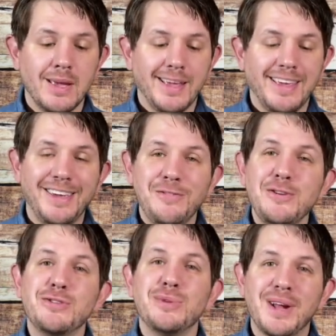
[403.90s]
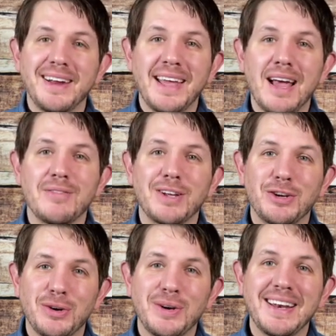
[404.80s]
If you do not have a
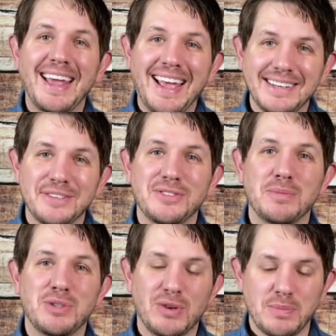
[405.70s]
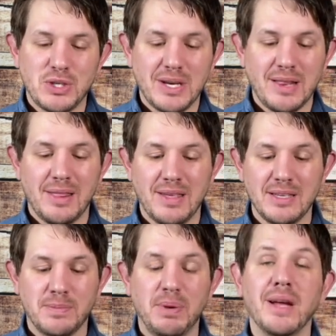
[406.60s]
current active subscription,
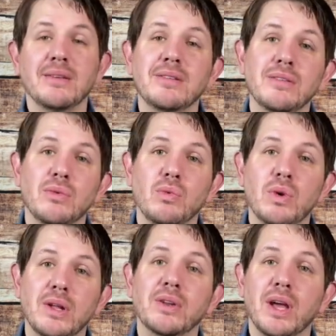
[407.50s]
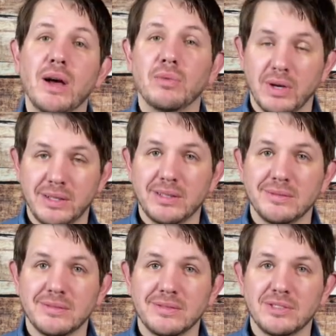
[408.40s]
this button will not work.
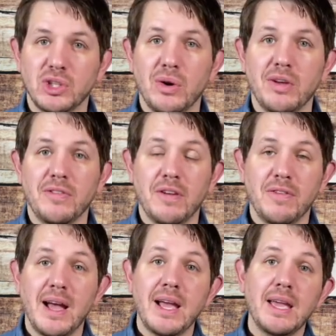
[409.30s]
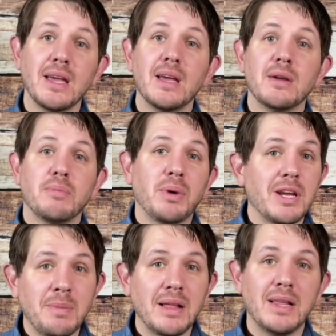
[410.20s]
So if I
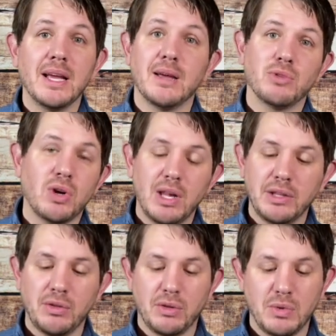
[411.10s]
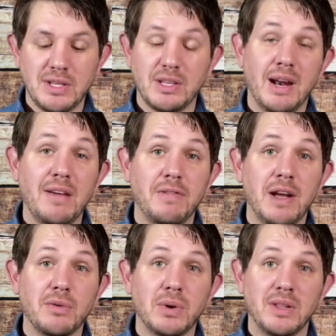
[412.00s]
break my leg, I'm crawling through the woods, and I
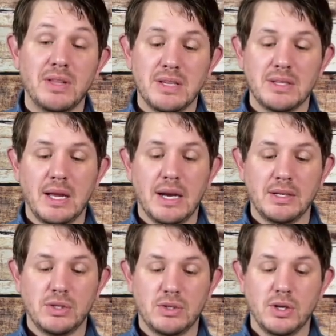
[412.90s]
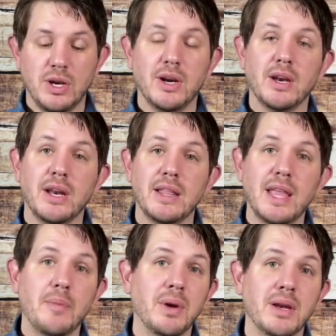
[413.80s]
find one of these, and I turn it on and hit
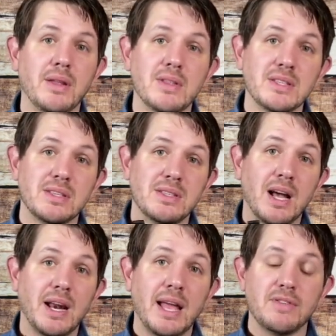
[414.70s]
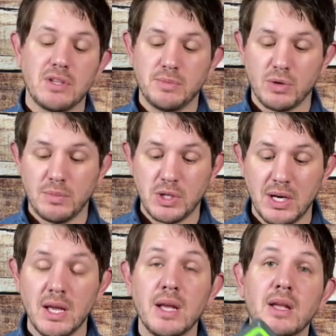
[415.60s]
that button, and this does not have a
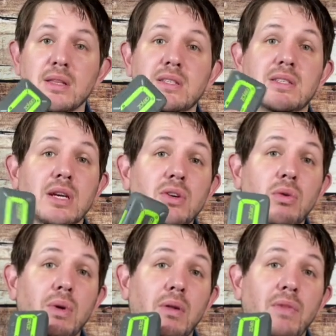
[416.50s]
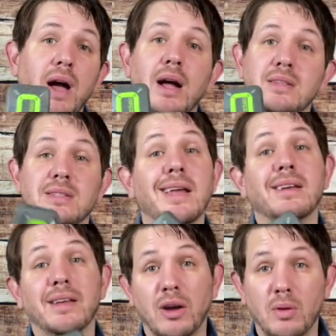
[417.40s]
subscription, this signal will not
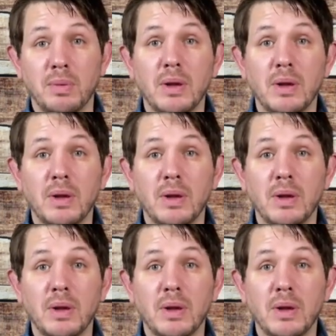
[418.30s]
send help.